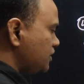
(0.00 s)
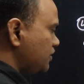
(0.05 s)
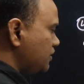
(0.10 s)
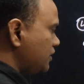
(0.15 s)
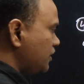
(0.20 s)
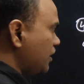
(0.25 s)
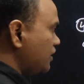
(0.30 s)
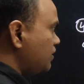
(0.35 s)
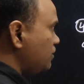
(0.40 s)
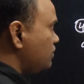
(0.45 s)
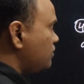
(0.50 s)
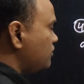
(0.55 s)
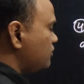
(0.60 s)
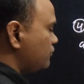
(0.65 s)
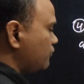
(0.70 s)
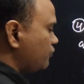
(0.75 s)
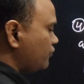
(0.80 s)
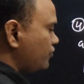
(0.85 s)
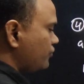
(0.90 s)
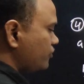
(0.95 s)
Than
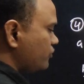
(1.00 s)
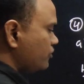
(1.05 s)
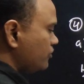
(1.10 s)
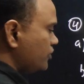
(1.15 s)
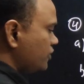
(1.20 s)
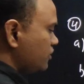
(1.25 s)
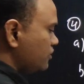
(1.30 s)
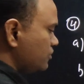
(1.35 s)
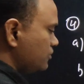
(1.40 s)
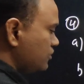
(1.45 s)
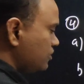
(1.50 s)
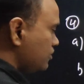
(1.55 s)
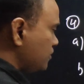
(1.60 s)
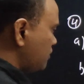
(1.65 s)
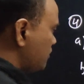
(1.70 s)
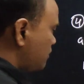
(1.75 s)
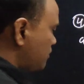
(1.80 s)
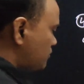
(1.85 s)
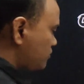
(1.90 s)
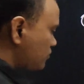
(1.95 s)
fluorine.
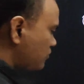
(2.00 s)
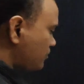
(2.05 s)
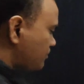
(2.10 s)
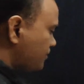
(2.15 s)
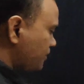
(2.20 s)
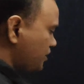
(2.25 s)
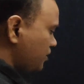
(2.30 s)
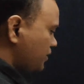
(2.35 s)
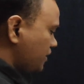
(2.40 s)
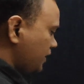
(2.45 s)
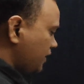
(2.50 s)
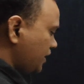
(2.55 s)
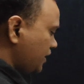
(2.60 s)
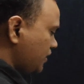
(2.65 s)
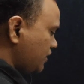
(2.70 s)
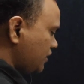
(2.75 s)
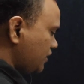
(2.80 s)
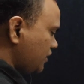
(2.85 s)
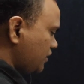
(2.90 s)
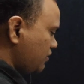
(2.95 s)
So B
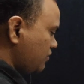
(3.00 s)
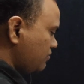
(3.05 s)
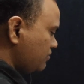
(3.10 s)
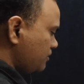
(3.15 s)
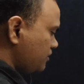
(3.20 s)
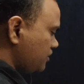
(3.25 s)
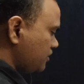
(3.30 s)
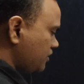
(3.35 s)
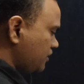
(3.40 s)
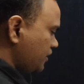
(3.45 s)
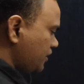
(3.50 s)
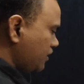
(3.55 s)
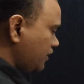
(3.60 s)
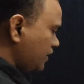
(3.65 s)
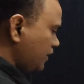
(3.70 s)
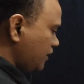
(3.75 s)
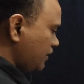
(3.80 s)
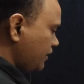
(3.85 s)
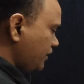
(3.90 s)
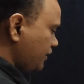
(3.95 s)
greater than A. B greater
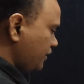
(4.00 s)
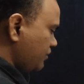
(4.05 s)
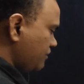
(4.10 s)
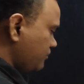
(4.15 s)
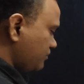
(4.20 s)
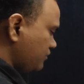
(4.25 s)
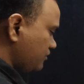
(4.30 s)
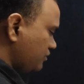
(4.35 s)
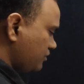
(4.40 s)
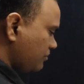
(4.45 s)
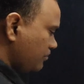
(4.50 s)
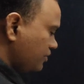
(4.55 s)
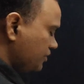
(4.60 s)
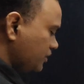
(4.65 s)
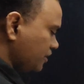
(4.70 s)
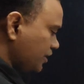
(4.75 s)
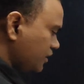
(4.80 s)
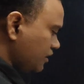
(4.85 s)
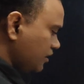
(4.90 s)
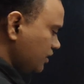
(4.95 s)
than
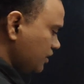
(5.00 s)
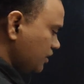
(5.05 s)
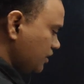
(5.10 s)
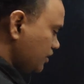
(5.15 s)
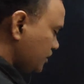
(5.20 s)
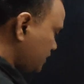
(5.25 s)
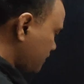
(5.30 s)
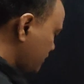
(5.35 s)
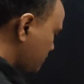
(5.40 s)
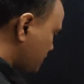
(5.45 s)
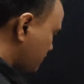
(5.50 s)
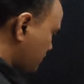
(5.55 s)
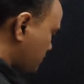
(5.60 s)
A.